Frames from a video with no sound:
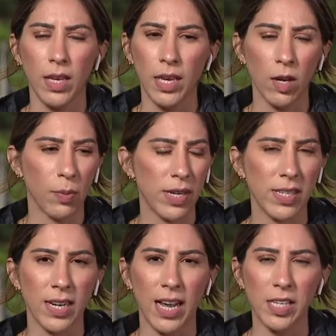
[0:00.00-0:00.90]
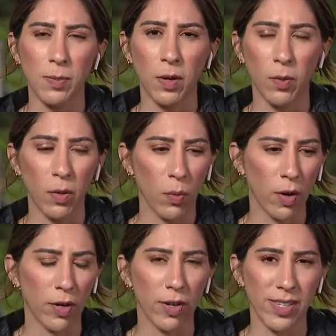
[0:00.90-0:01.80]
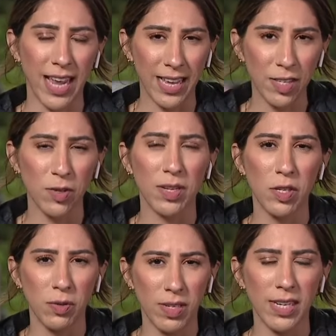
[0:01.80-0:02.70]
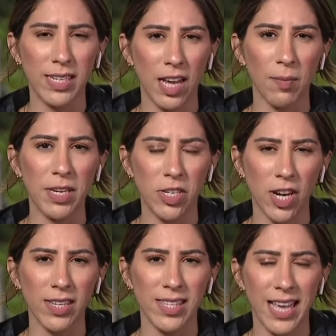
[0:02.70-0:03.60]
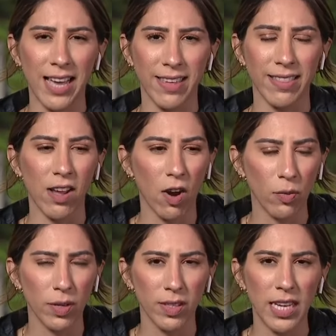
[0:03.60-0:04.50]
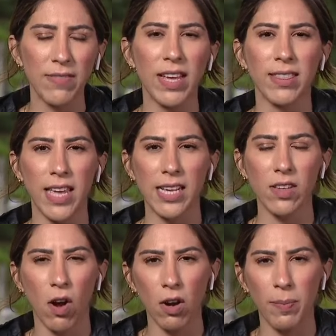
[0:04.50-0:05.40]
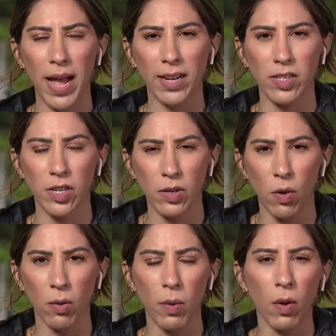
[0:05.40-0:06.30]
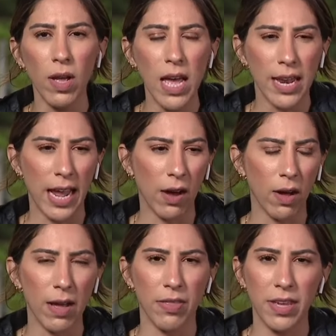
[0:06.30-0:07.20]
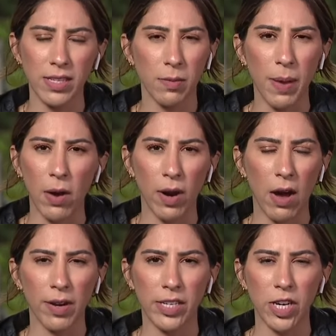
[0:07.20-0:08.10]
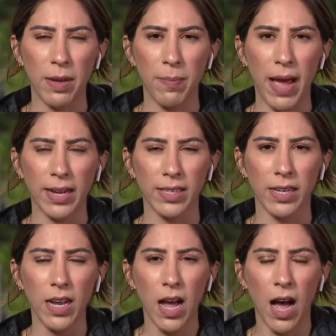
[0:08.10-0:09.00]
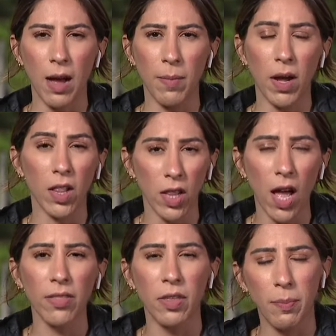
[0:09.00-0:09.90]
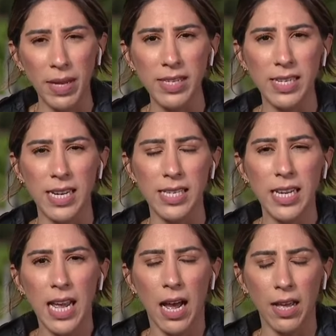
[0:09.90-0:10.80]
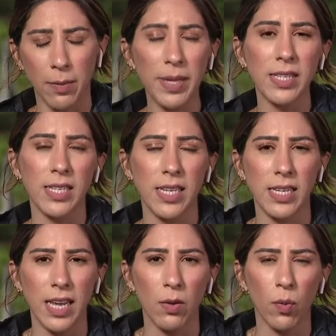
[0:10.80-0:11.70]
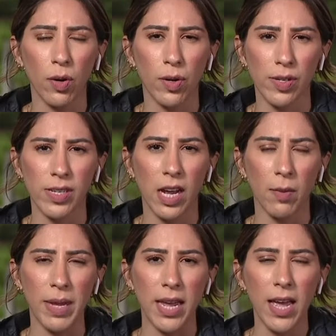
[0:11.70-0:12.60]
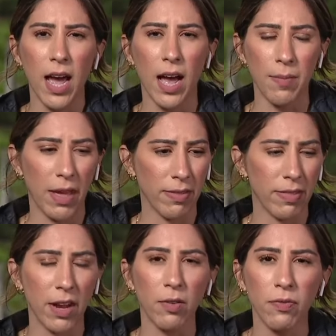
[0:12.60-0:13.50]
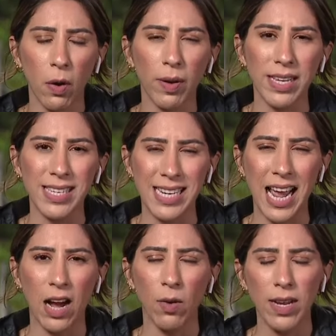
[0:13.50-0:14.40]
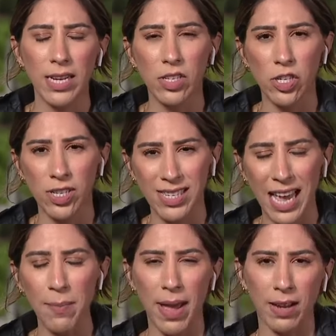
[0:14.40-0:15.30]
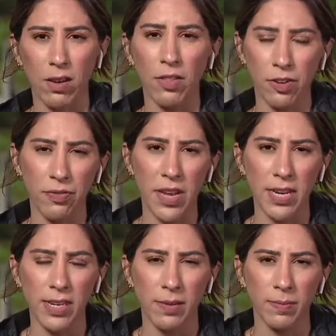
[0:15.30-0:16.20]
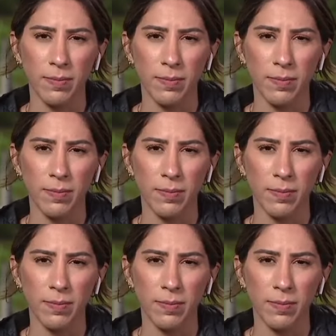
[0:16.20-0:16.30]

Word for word: No, Preston, I spoke with workers and students who did tell me just that, that they are relieved that things are back to normal. Now, uh, this power outage impacted um, a lot the business, uh, the businesses and workers tell me uh, that their focus now is to just get back on their feet.